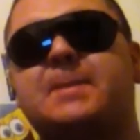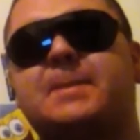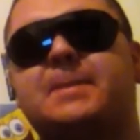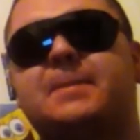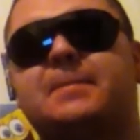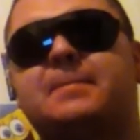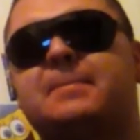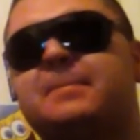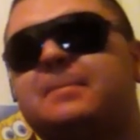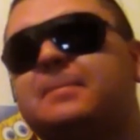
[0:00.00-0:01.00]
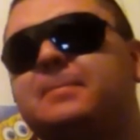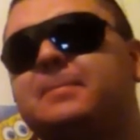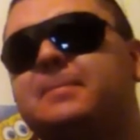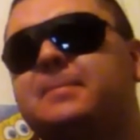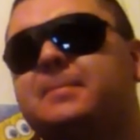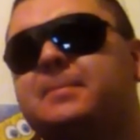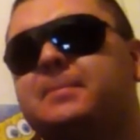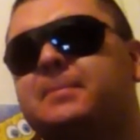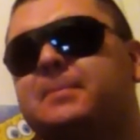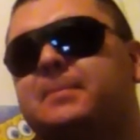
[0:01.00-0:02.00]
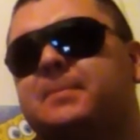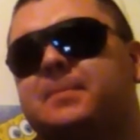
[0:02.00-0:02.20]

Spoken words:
The person shown says nothing.